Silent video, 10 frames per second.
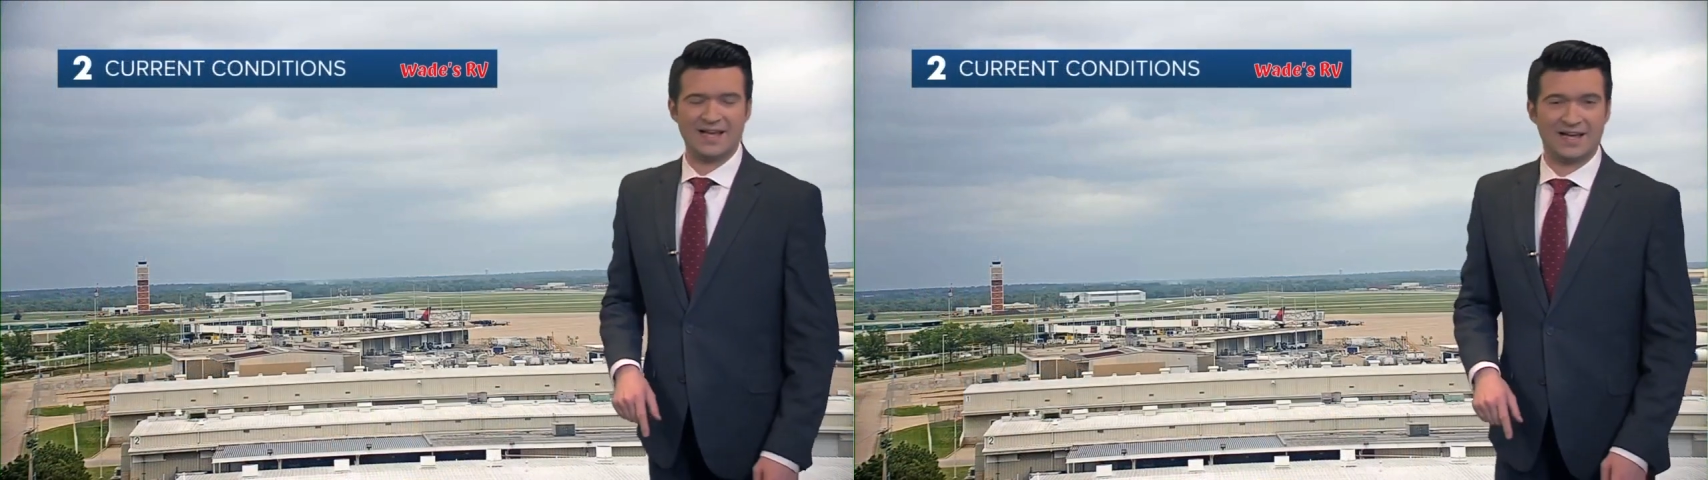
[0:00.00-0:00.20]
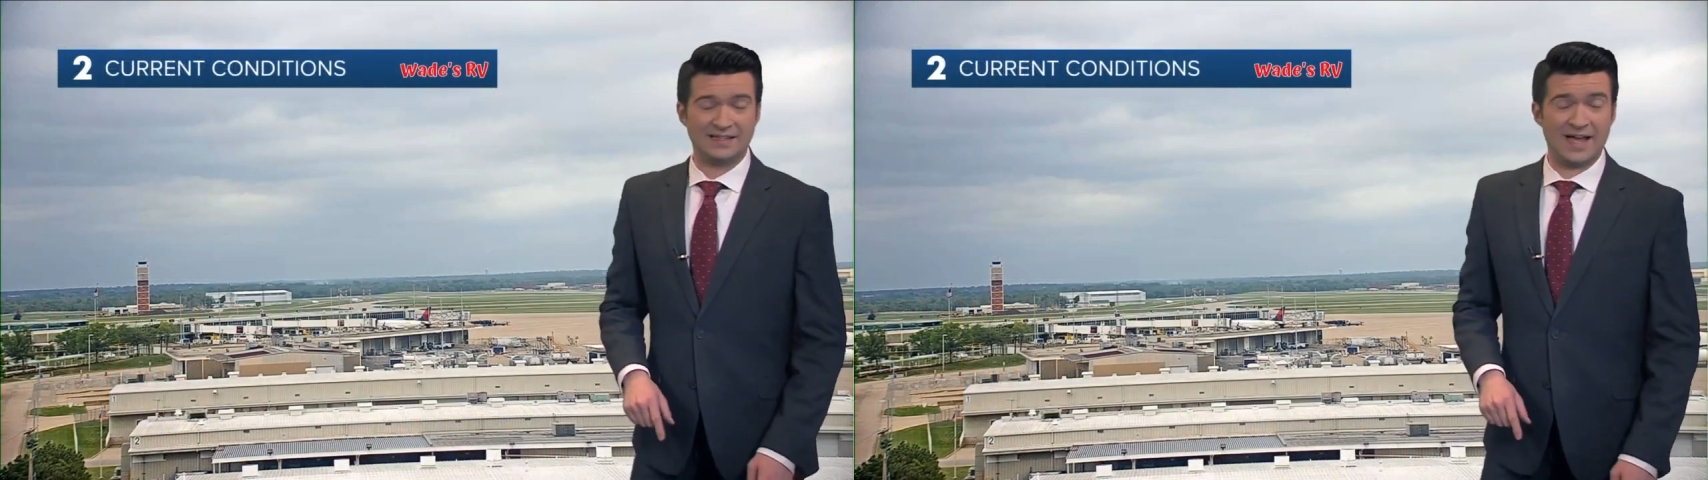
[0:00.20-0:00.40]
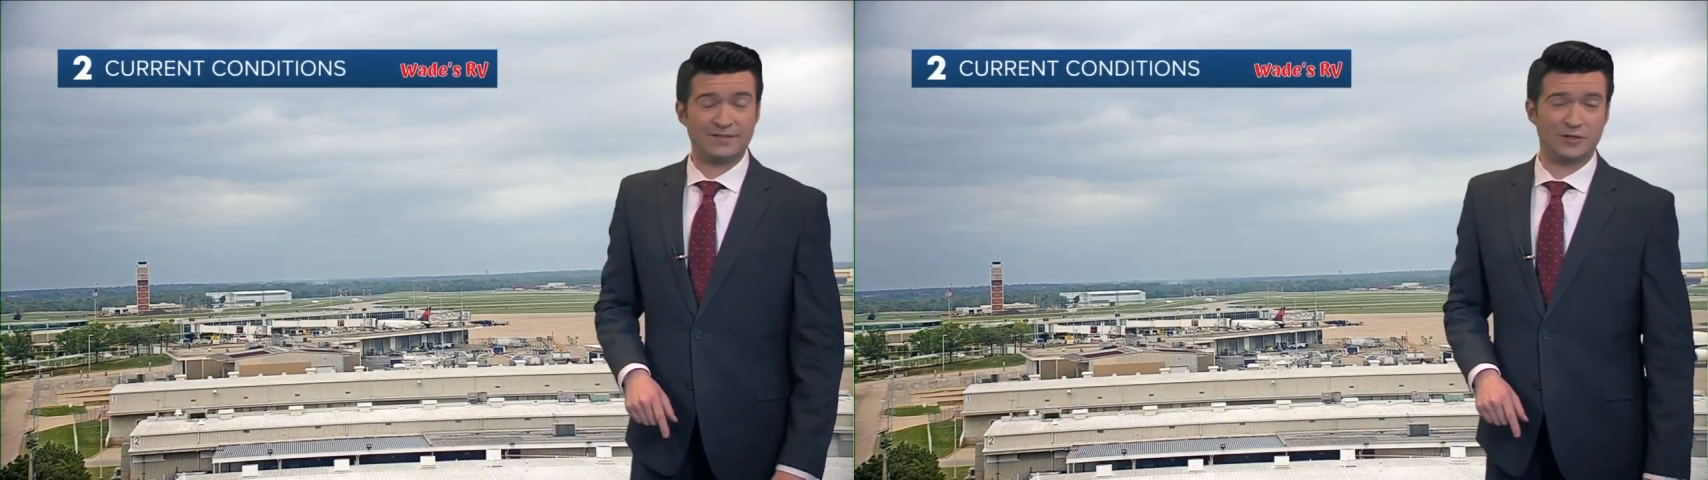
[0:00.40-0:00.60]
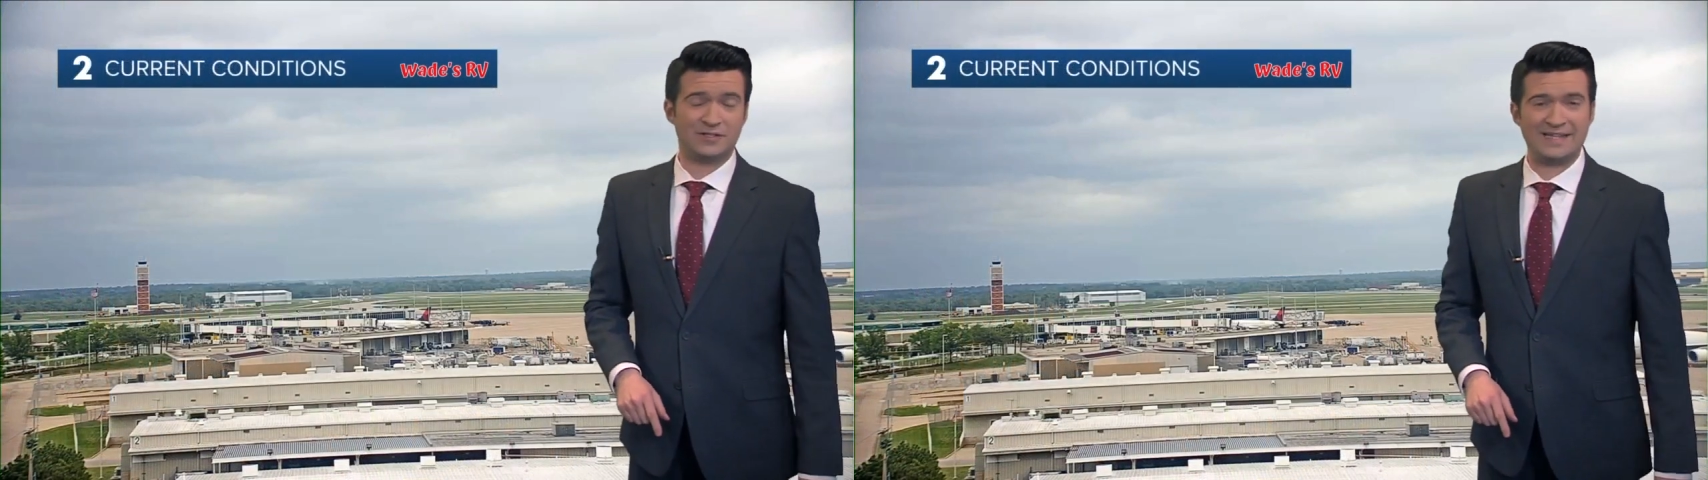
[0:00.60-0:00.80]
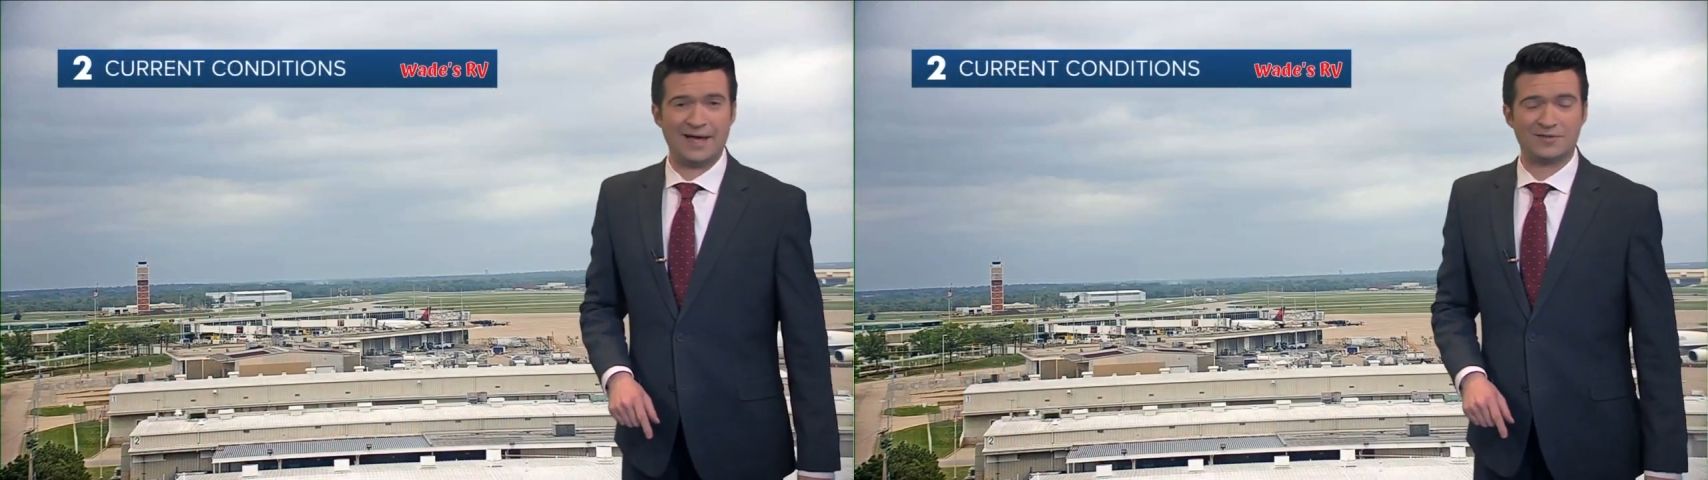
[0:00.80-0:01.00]
A live
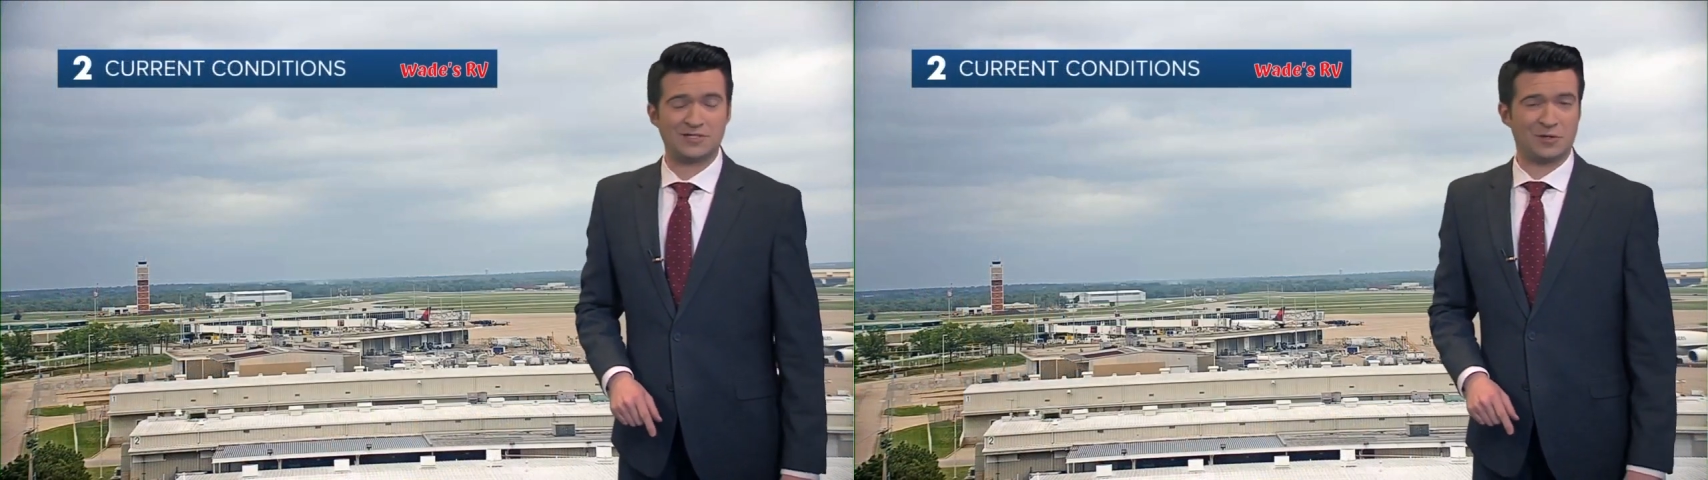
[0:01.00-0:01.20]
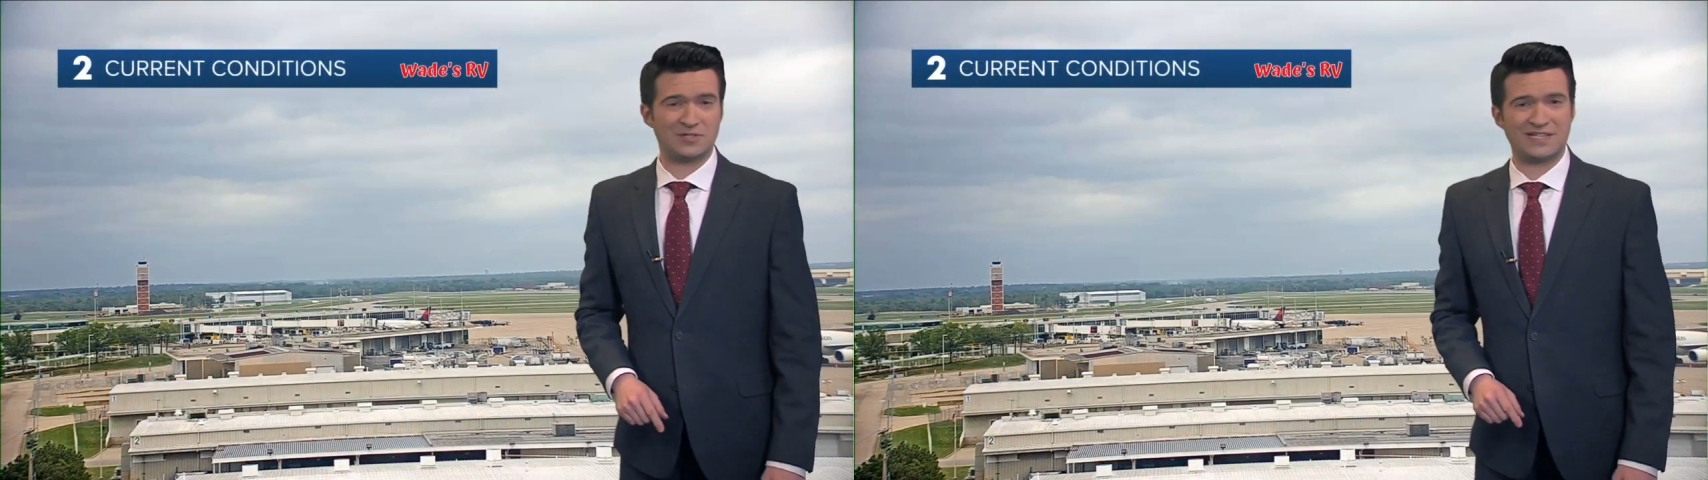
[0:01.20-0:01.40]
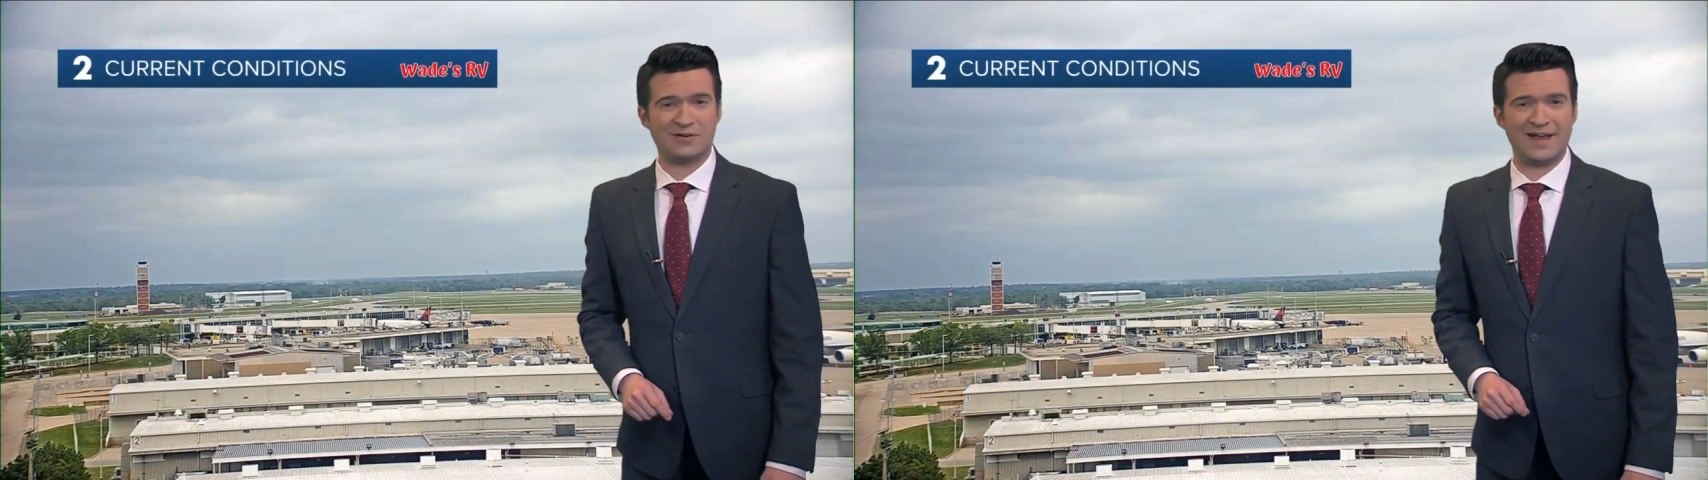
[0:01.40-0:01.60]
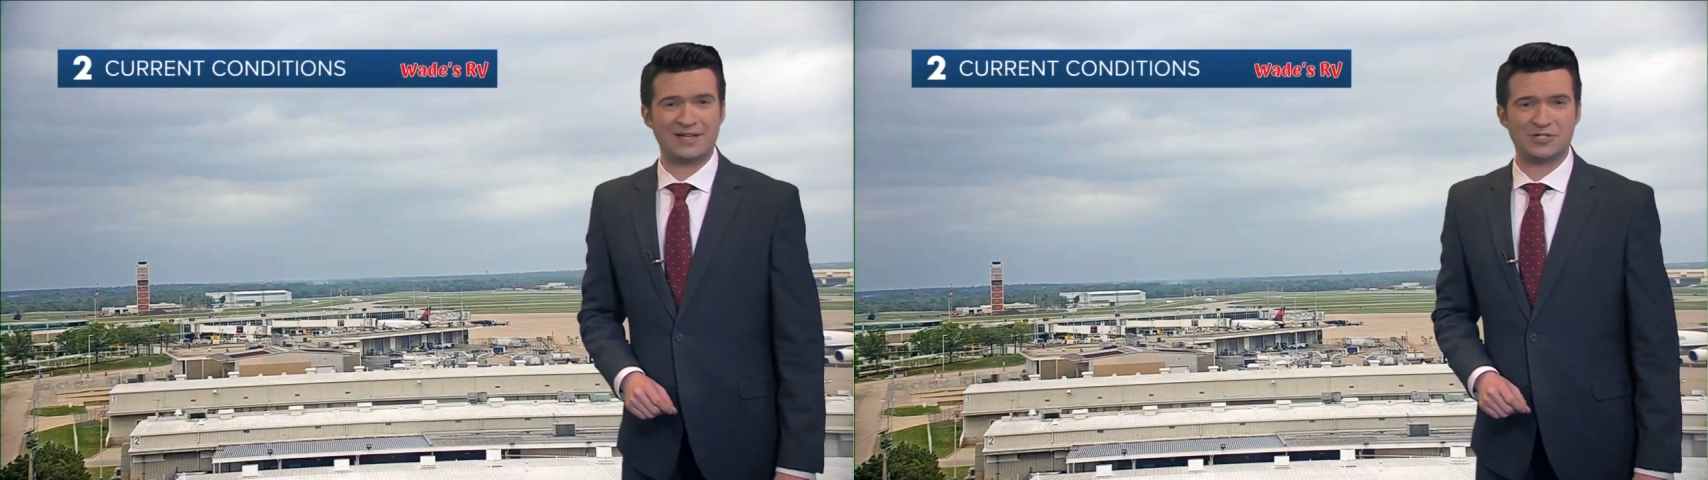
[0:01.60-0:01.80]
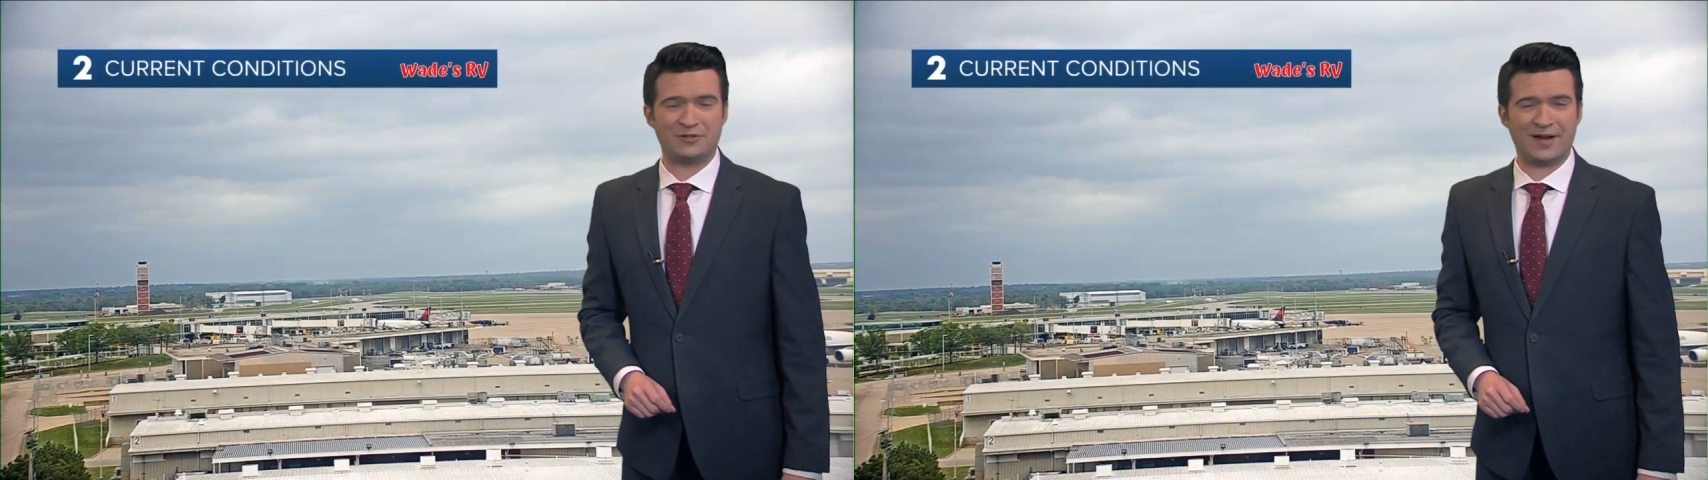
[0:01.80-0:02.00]
look now at the Tulsa
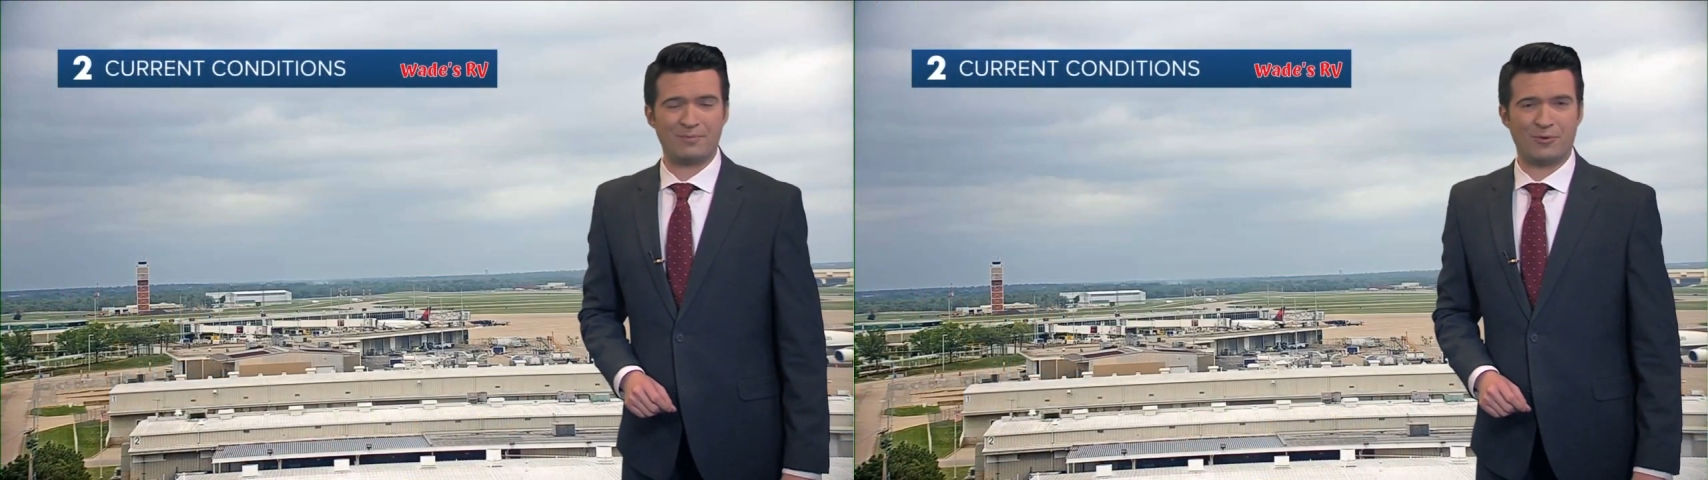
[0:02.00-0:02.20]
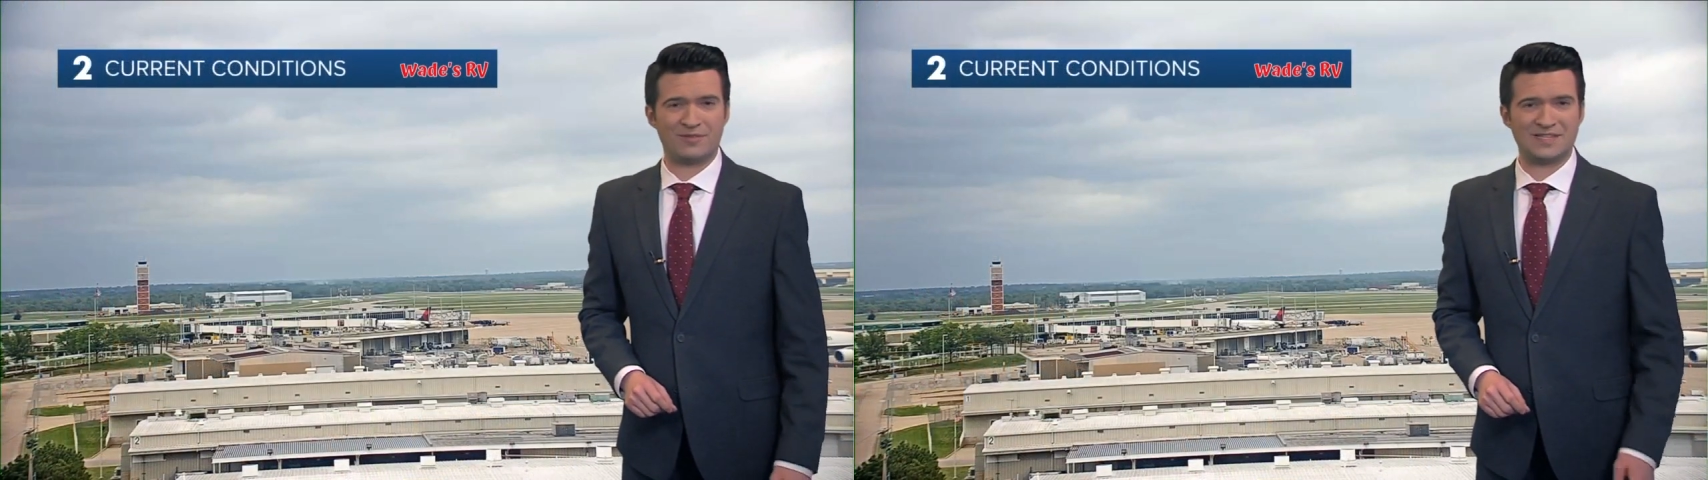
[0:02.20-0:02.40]
International Airport.